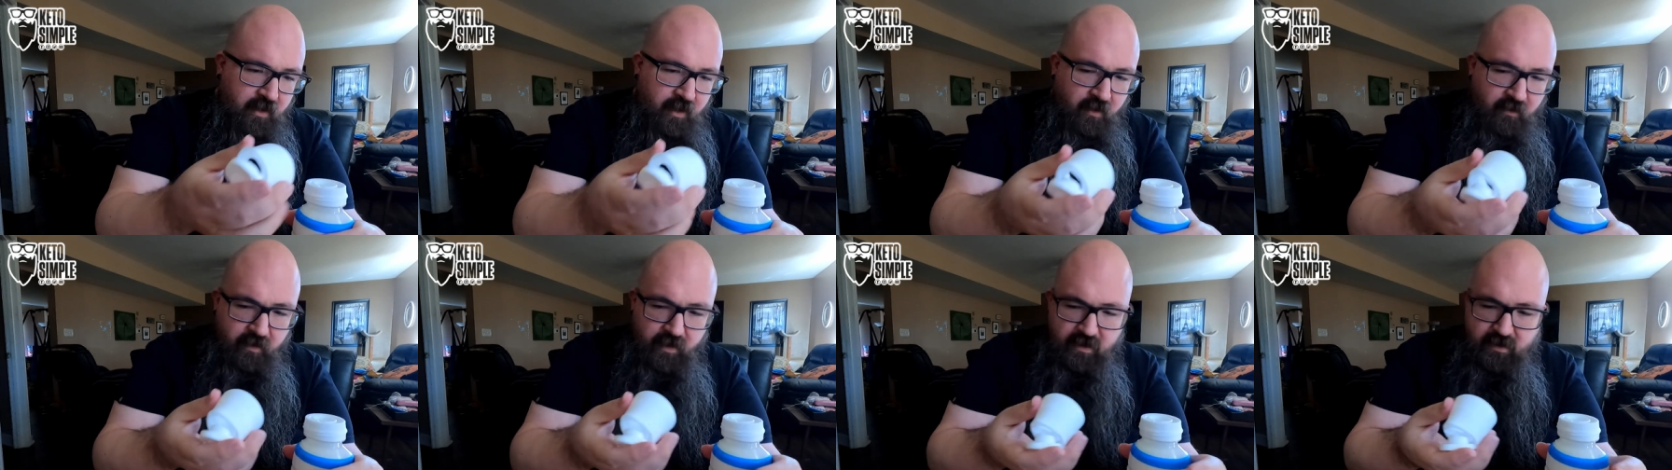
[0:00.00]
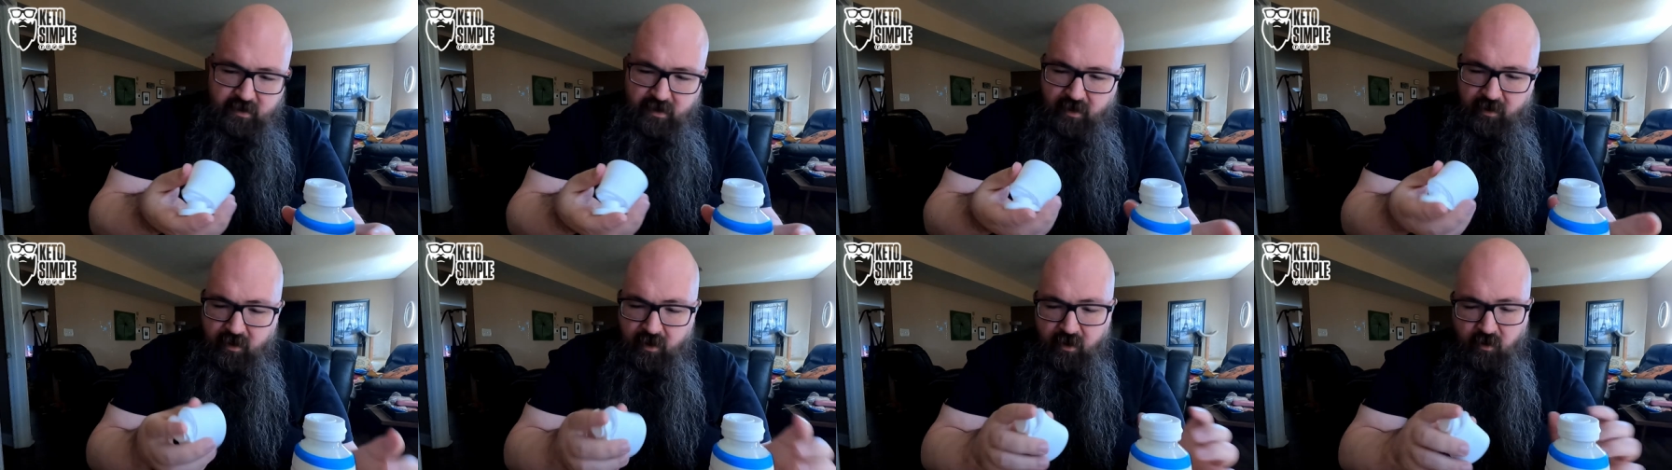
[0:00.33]
There is
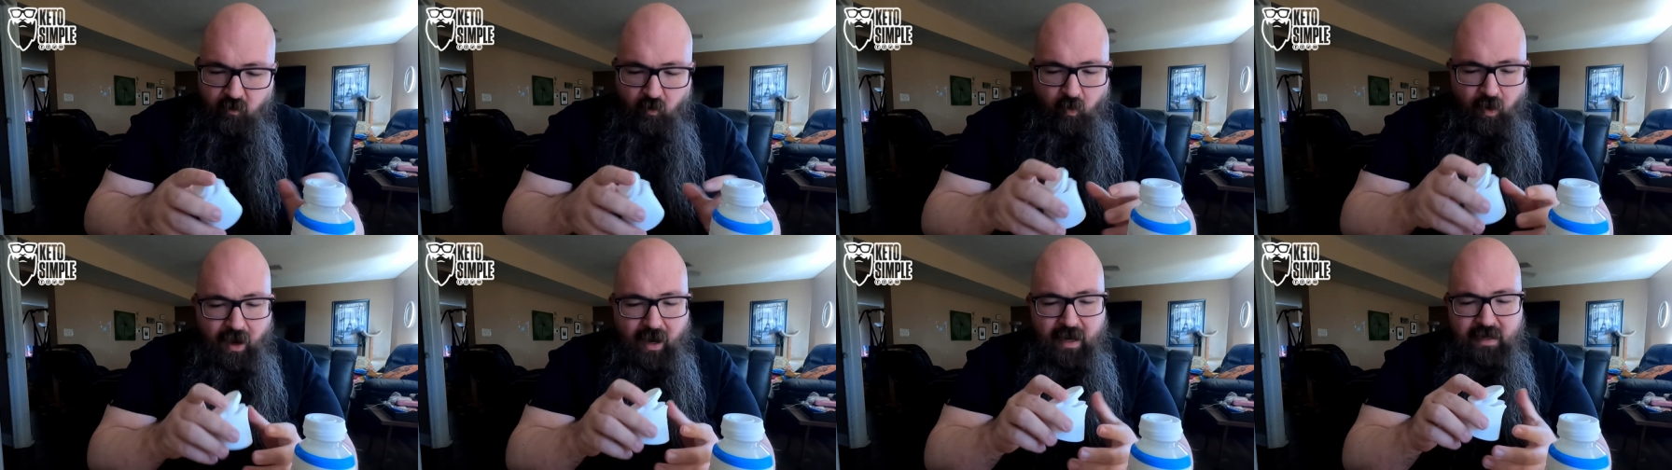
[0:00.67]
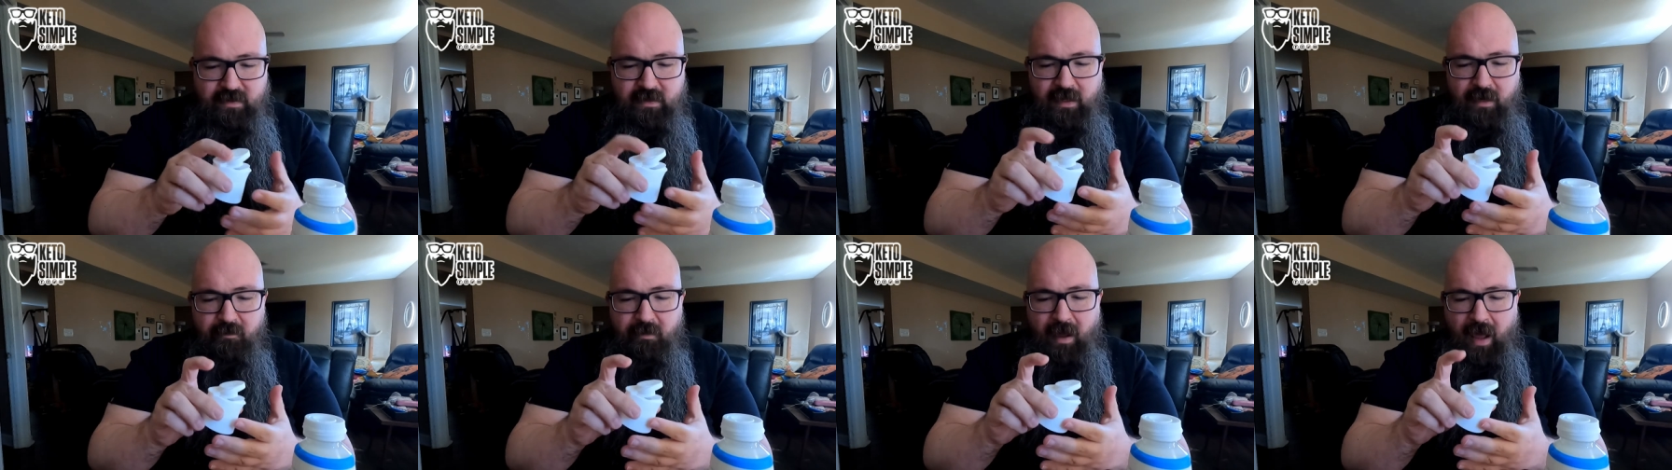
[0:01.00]
it. Why
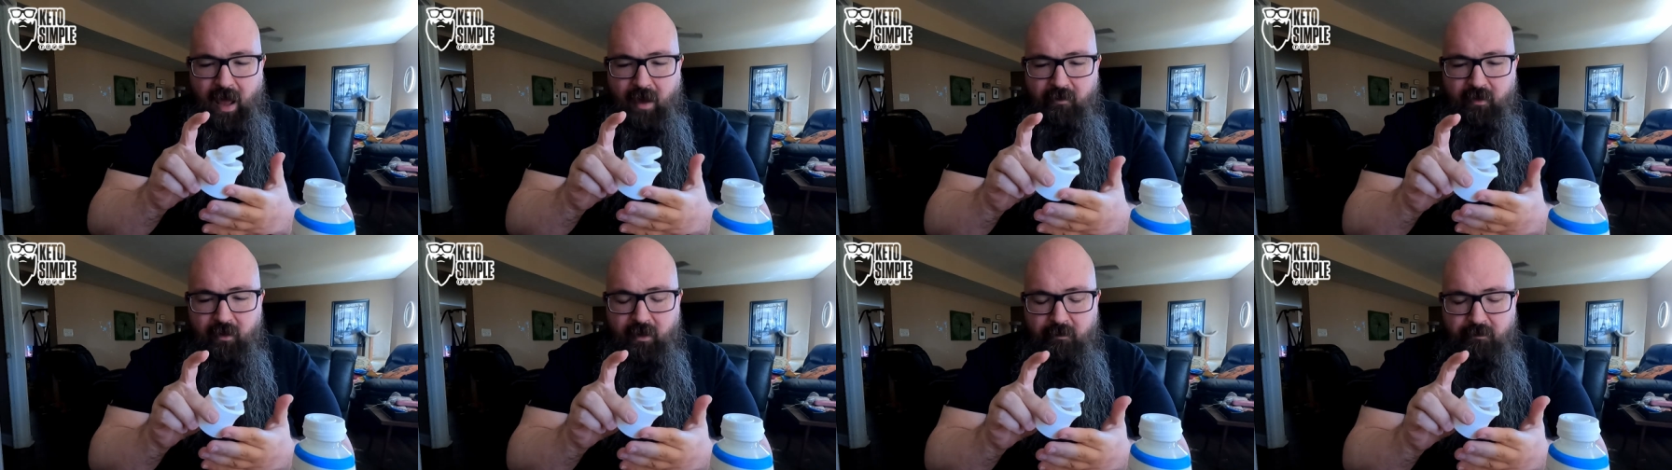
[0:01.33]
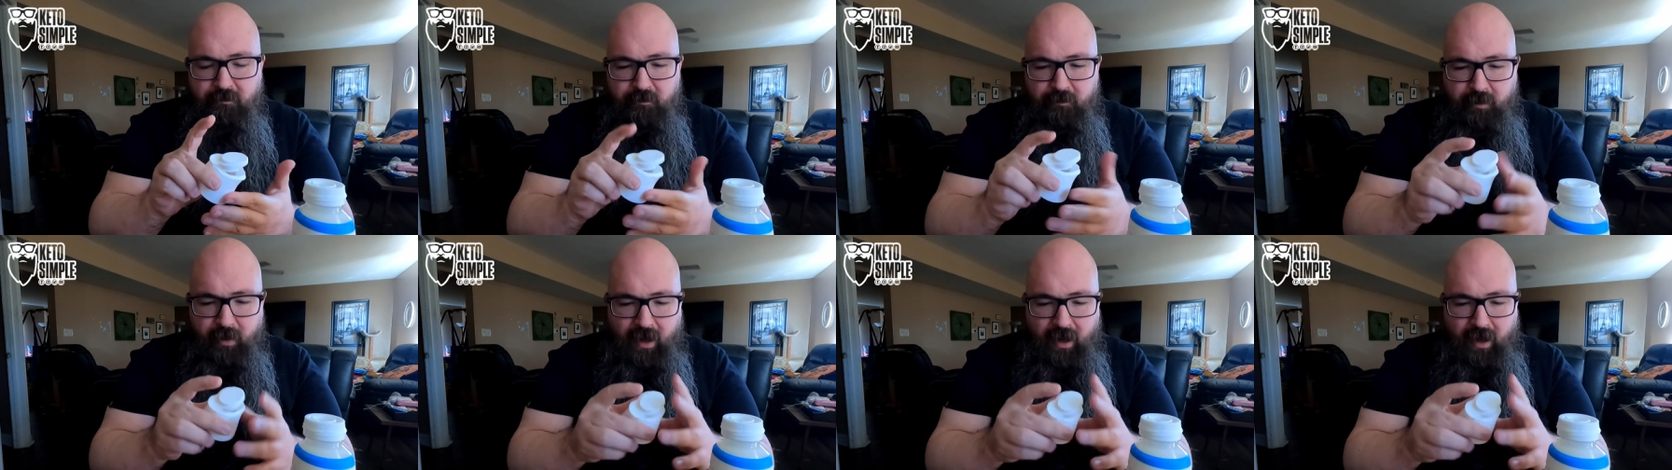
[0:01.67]
does it have a